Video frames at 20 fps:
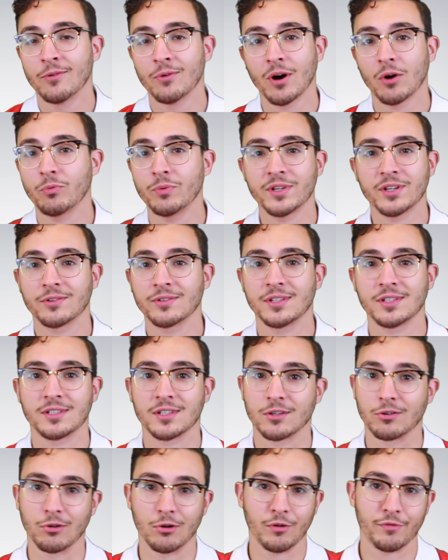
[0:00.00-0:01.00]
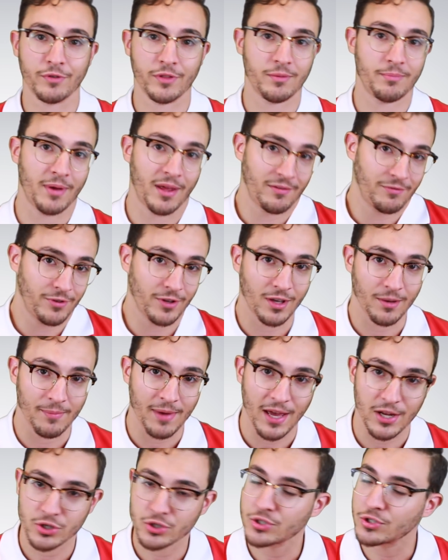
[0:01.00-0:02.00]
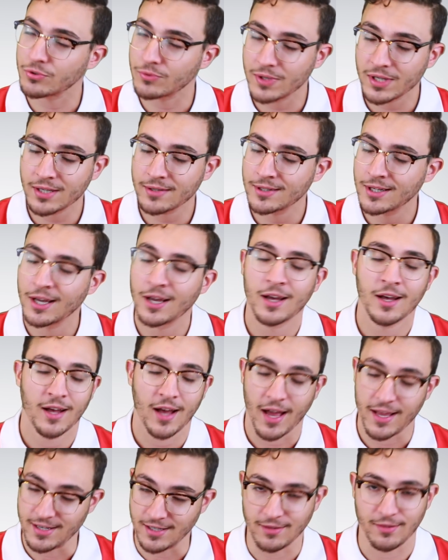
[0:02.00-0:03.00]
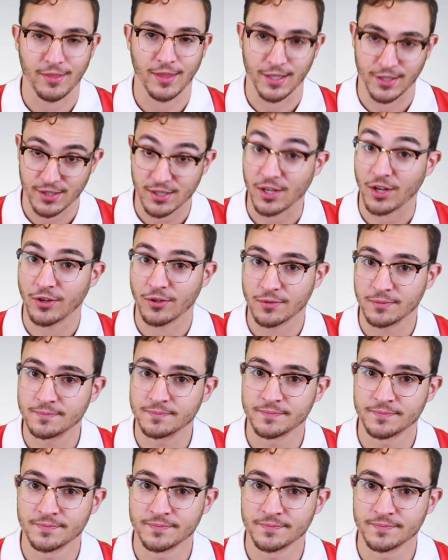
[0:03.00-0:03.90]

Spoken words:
Well, we don't need to go over the Benfica match, do we? I didn't think so.